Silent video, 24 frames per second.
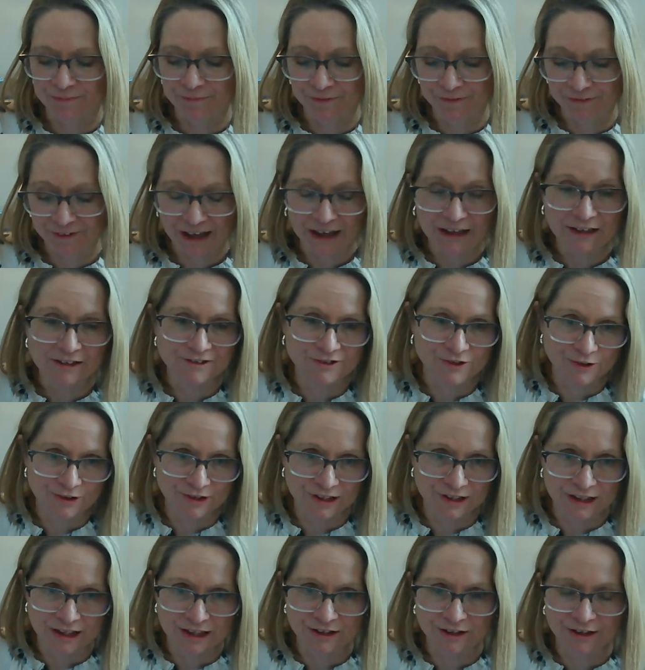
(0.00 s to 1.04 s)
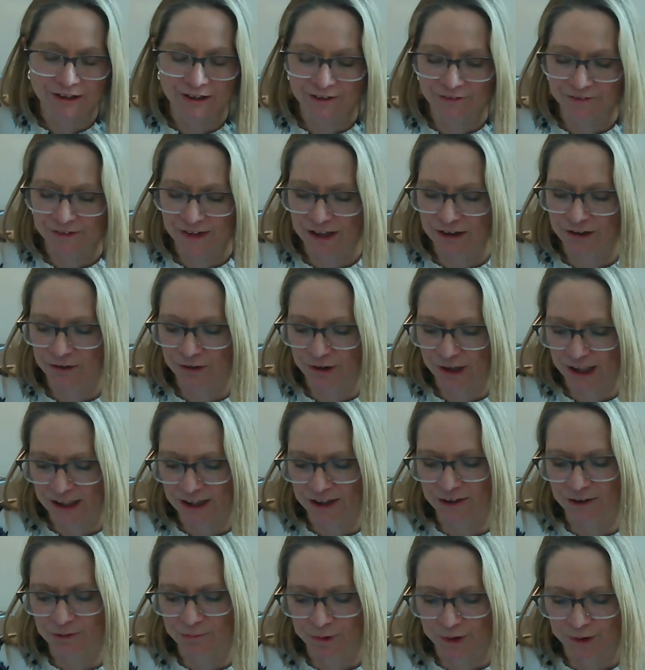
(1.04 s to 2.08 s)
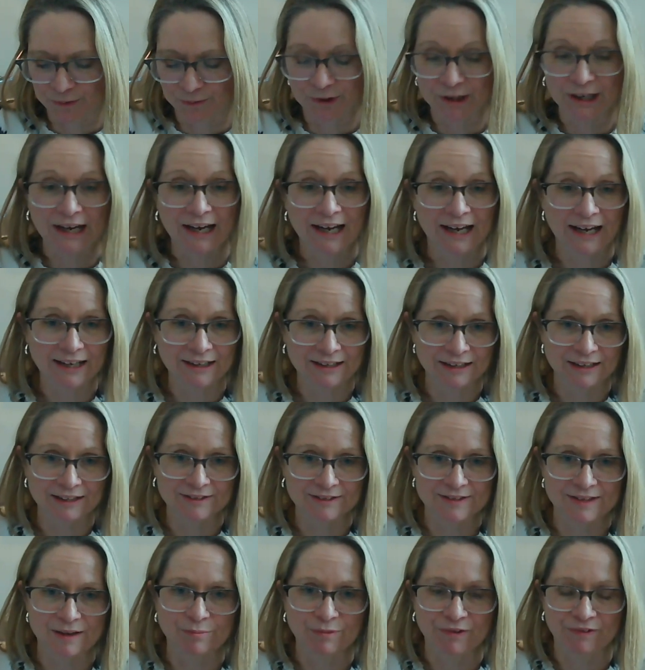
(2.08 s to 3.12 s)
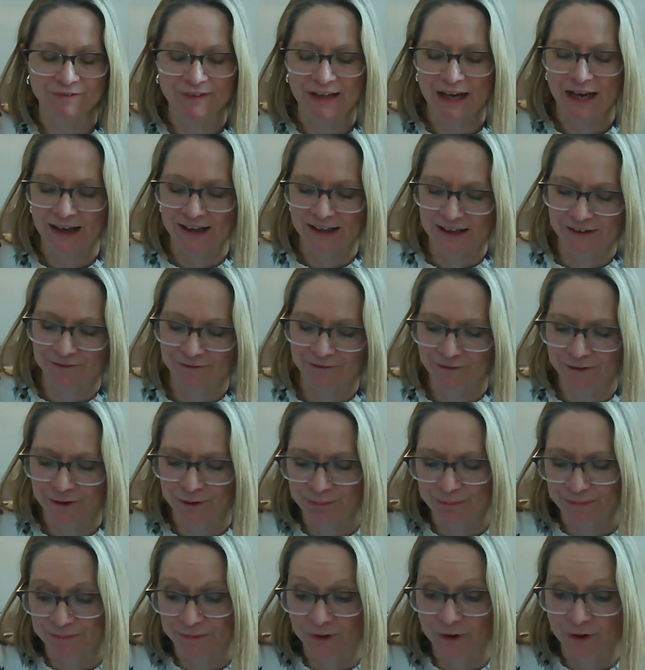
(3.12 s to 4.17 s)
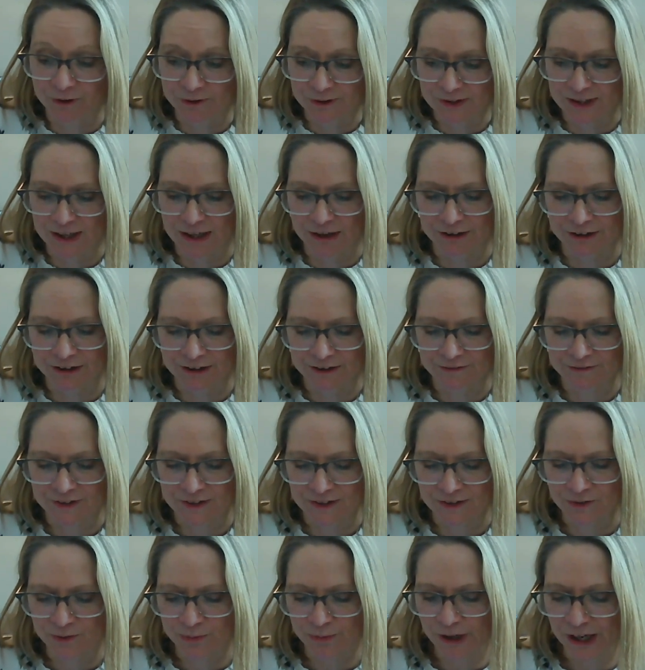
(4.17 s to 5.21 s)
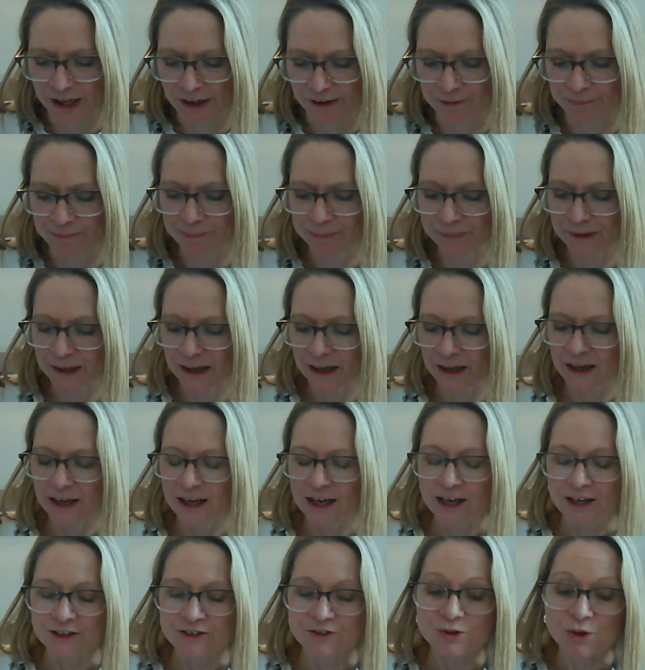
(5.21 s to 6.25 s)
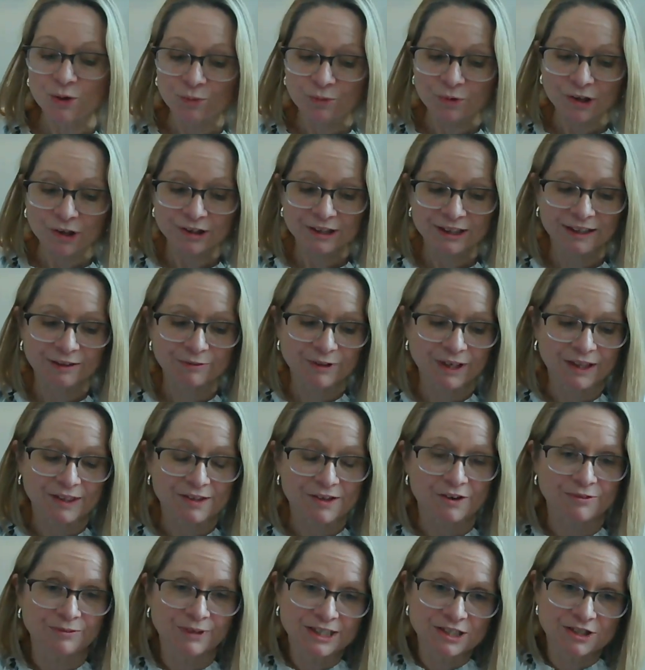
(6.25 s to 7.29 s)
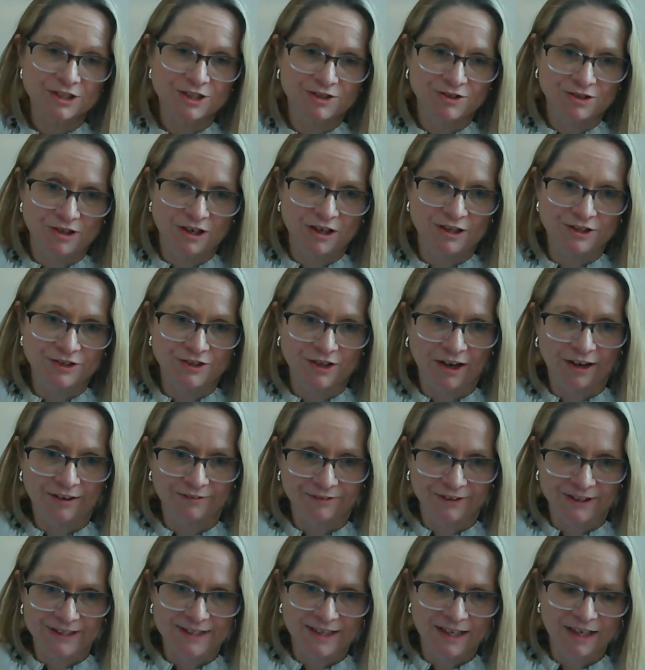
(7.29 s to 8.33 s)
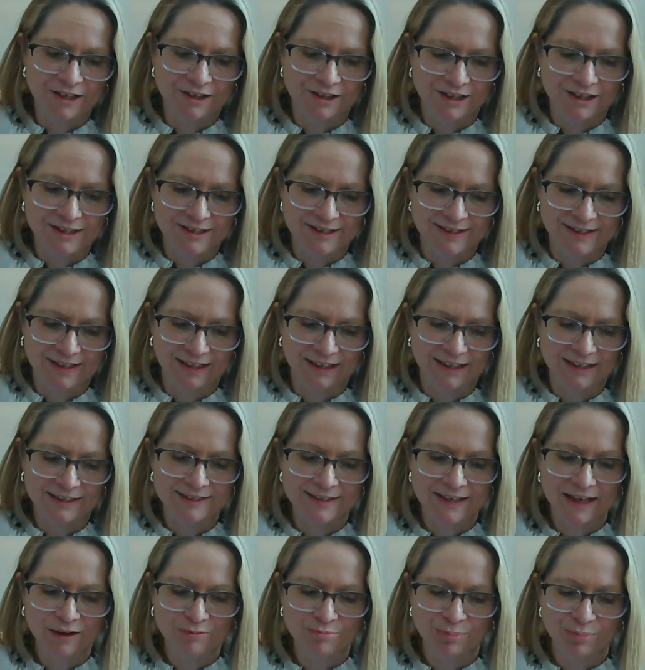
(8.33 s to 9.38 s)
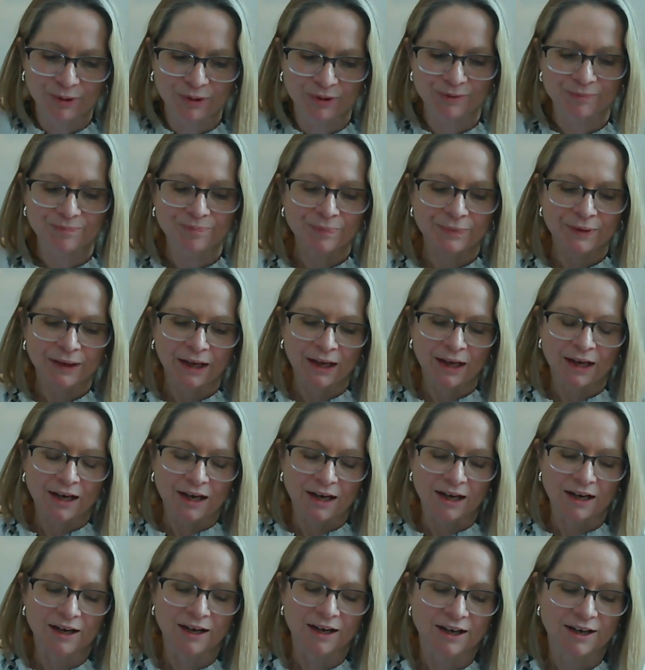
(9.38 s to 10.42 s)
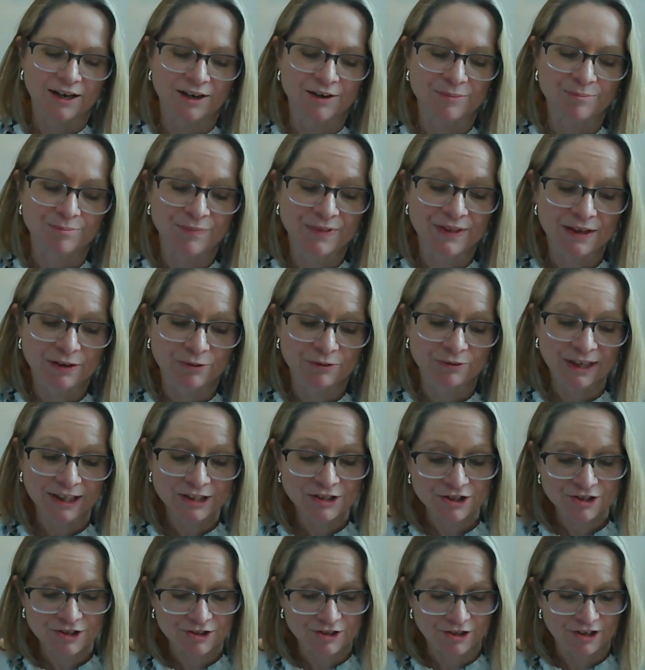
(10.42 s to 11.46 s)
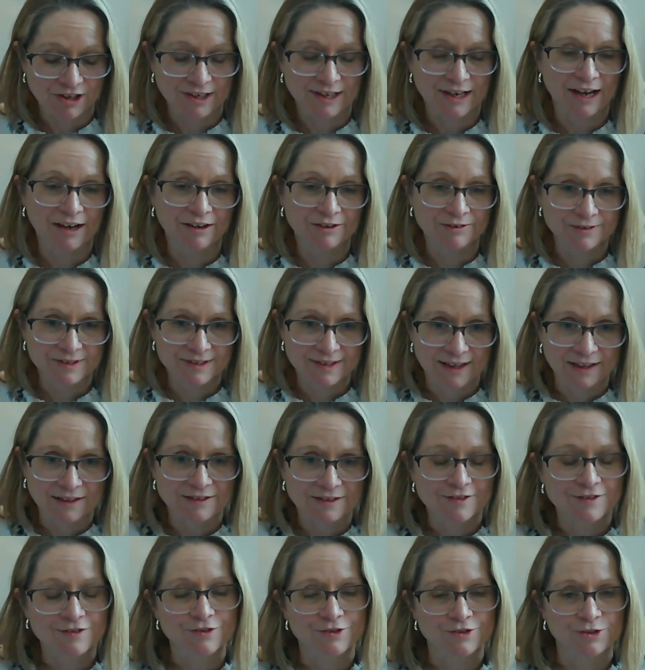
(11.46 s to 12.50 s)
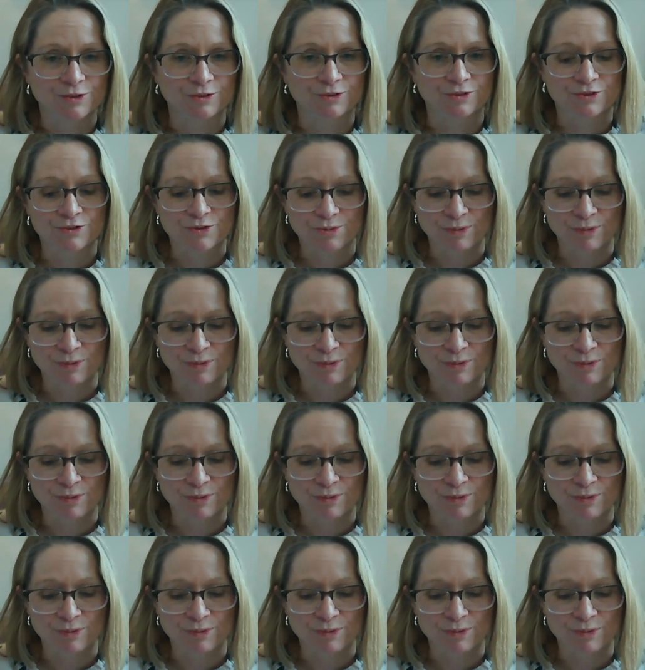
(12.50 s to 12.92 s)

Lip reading: phase or year of their curriculum, where we're adding some of that those narratives as well. So working with our registrar's office here as an example, the registrar now sends students